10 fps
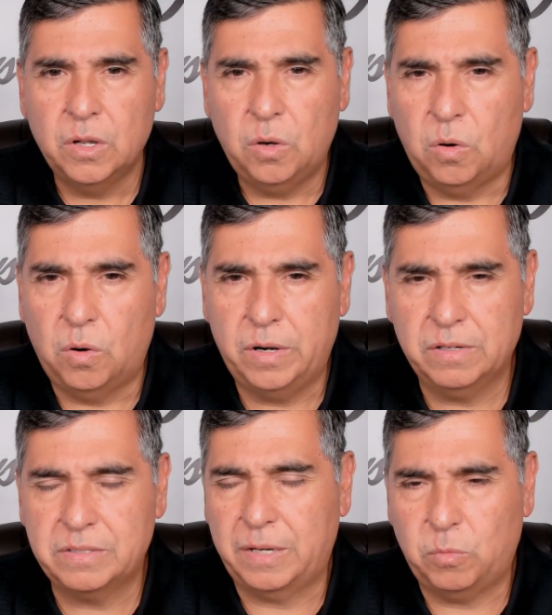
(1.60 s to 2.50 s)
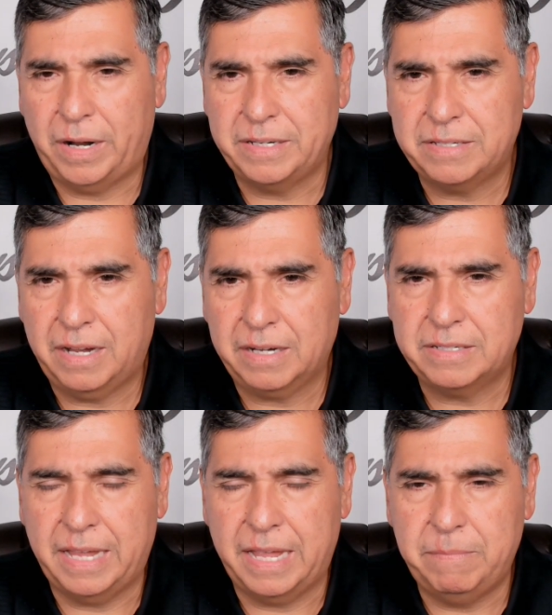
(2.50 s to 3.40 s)
Orioles and White Sox
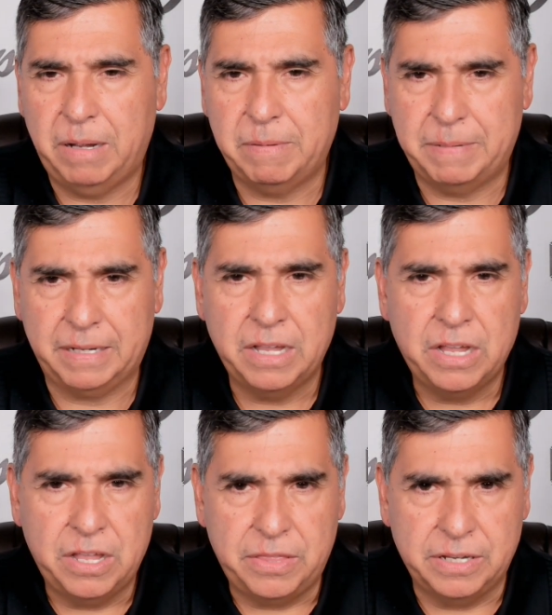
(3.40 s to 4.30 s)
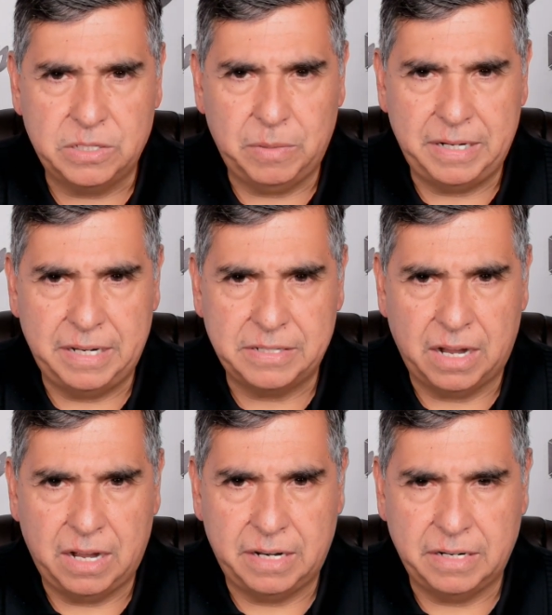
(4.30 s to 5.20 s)
MLB pick. This one is
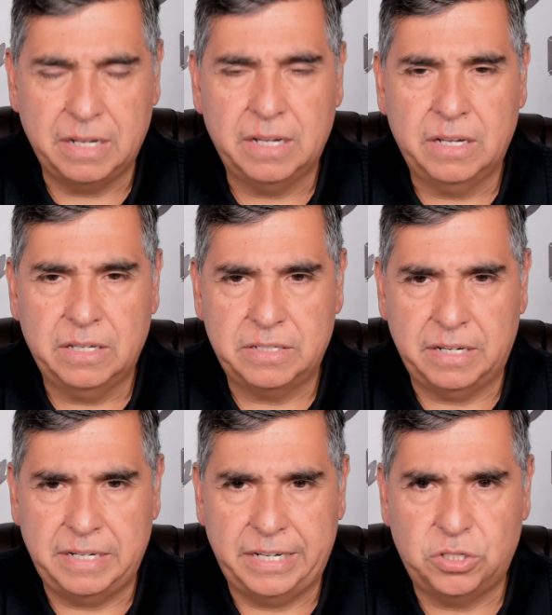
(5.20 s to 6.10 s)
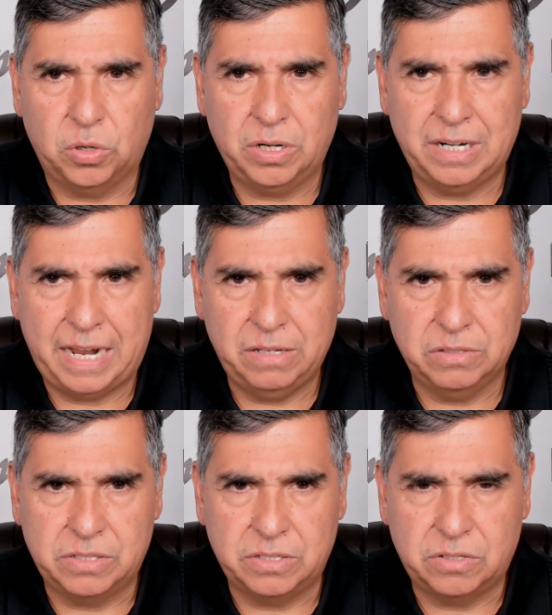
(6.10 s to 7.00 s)
on Sunday. Jordan
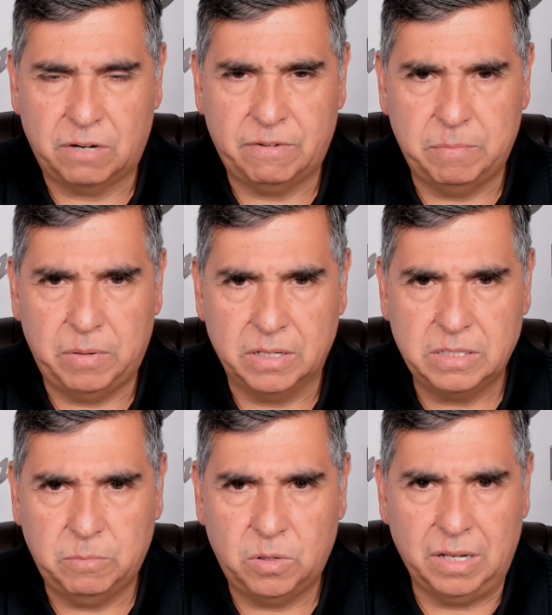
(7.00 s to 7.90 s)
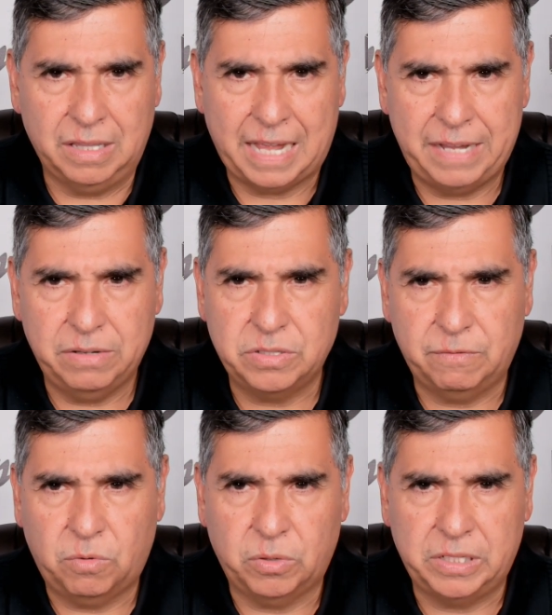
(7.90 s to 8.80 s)
Lyles to start for Baltimore. Lyles in
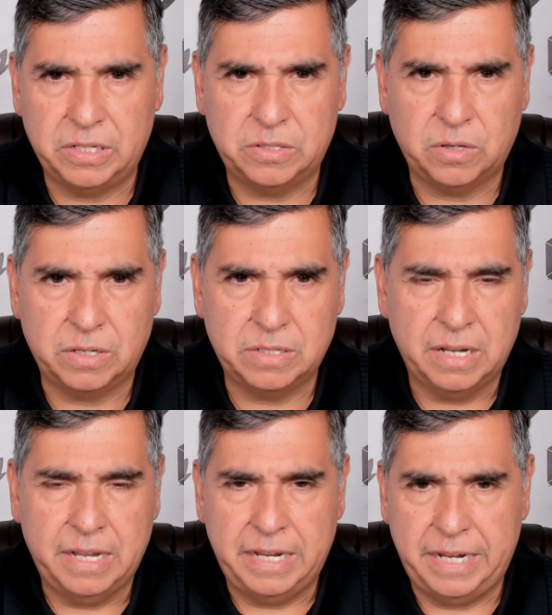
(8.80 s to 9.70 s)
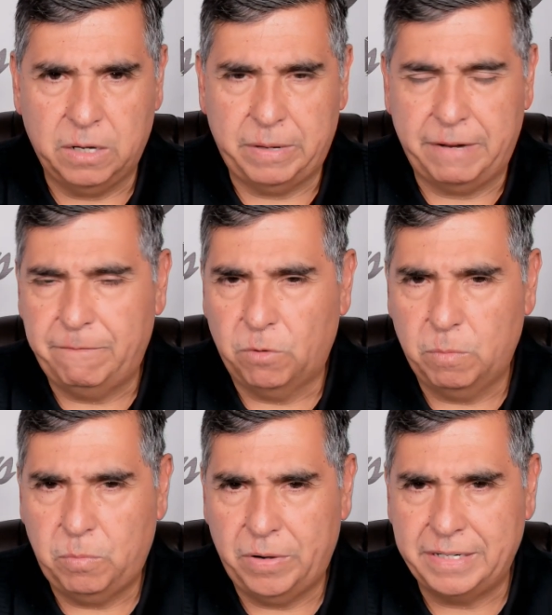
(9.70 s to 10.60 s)
14 starts, ERA
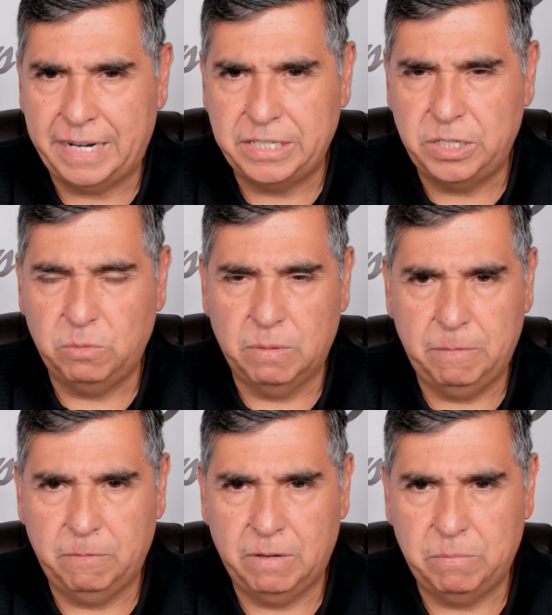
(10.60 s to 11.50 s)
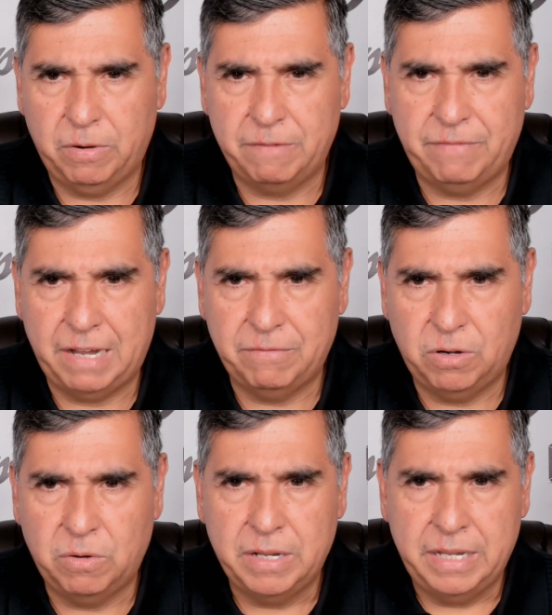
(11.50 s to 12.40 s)
4.92, whip of
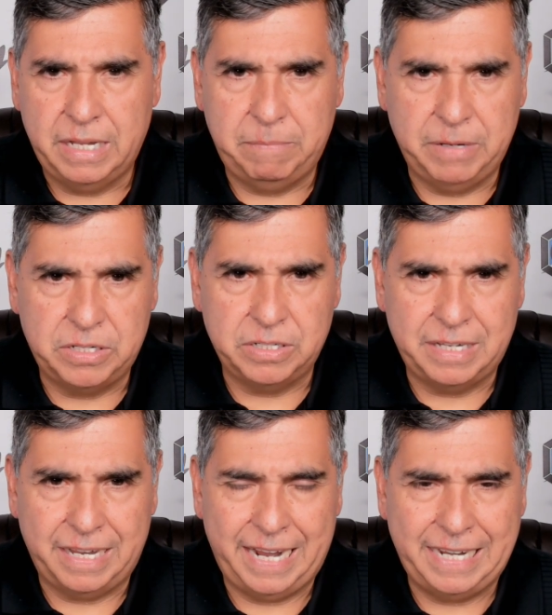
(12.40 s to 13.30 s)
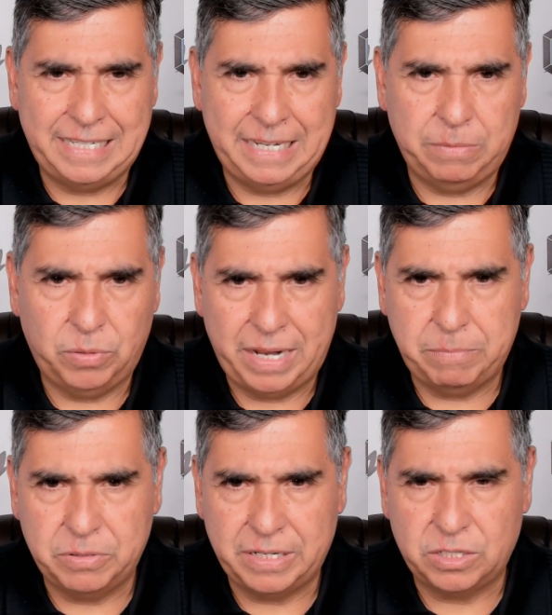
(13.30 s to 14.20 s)
1.50. He pitches to 18.8%
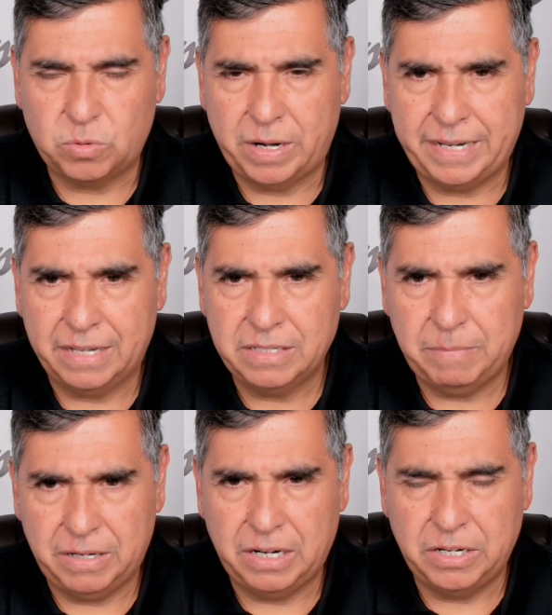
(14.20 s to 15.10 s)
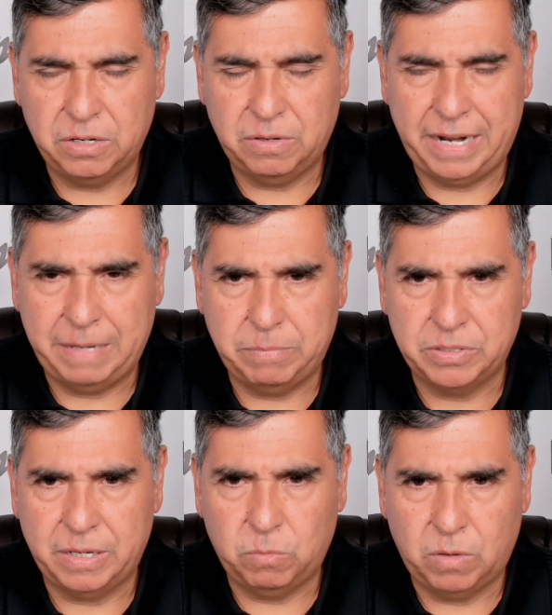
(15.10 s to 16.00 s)
strikeouts, about under
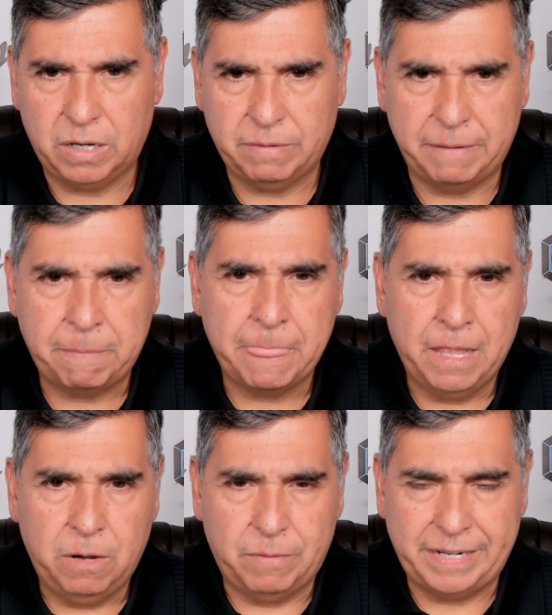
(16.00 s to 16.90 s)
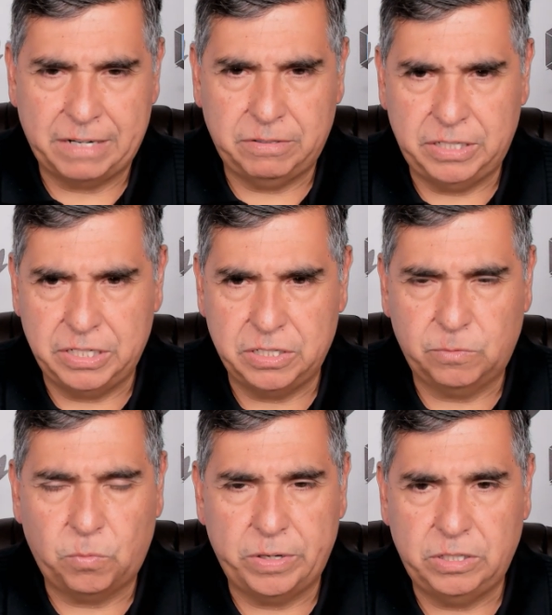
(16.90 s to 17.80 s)
8% walk rate. Right-hander dishes
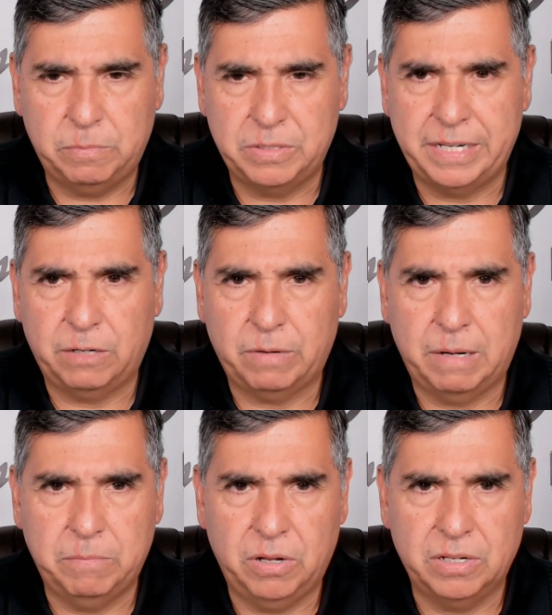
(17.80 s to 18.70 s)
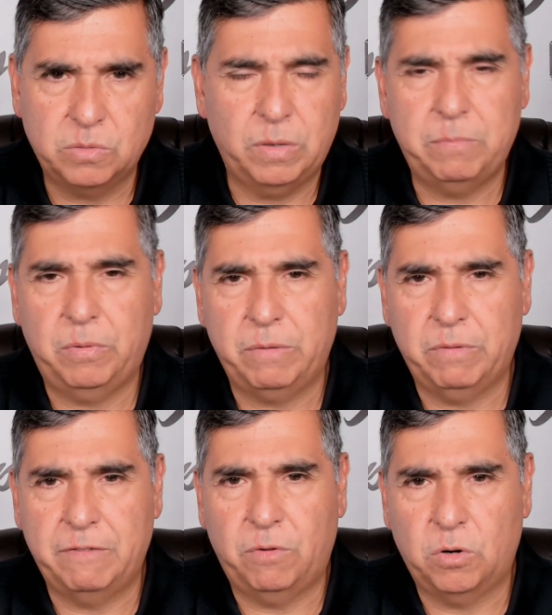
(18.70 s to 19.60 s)
42% ground balls,
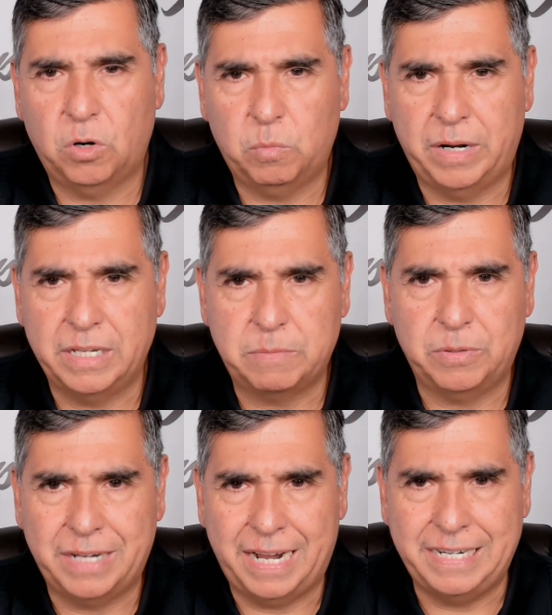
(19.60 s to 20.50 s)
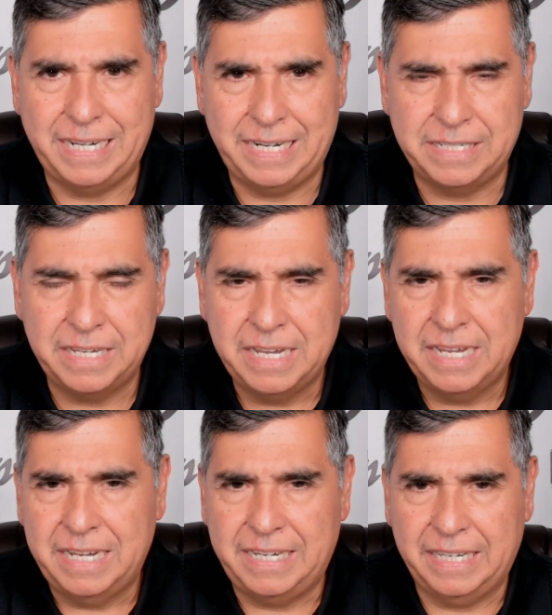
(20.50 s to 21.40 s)
1.14 home runs per nine innings.
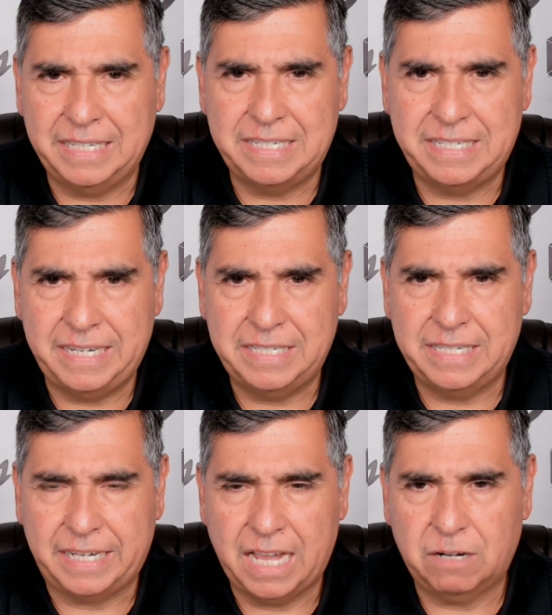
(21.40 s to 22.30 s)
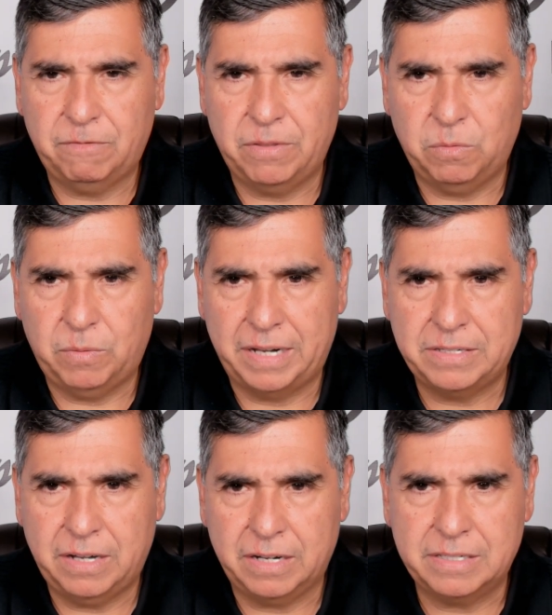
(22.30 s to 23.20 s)
Dylan Cease to counter for the White
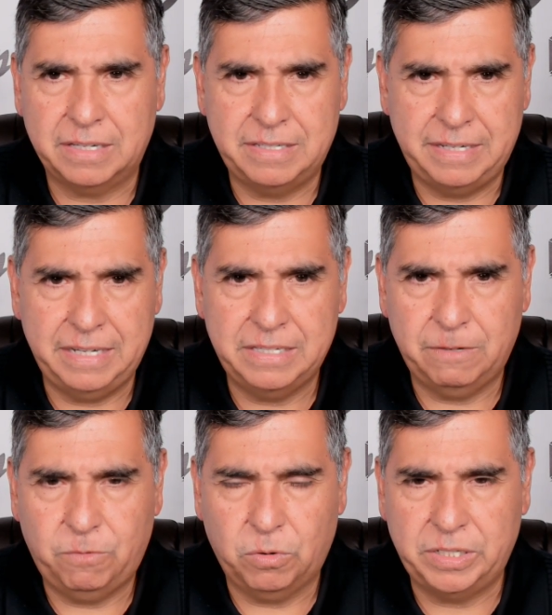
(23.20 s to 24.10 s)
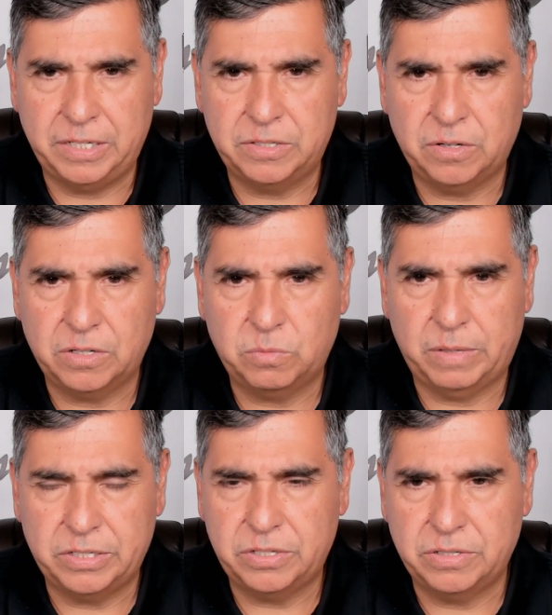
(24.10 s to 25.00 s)
Sox. Cease in 14 starts
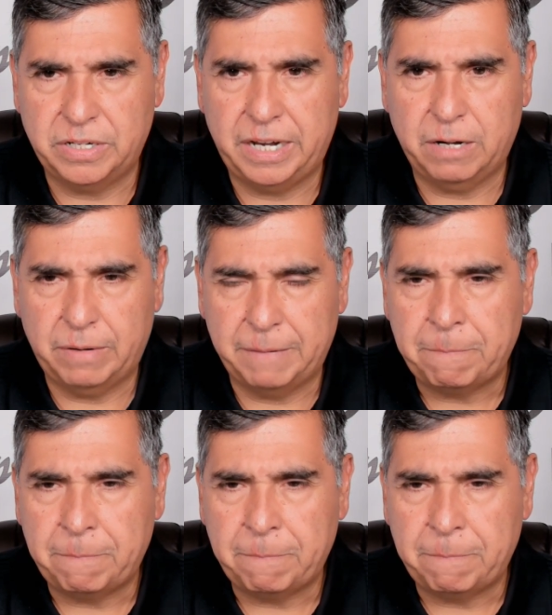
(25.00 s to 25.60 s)
registers an ERA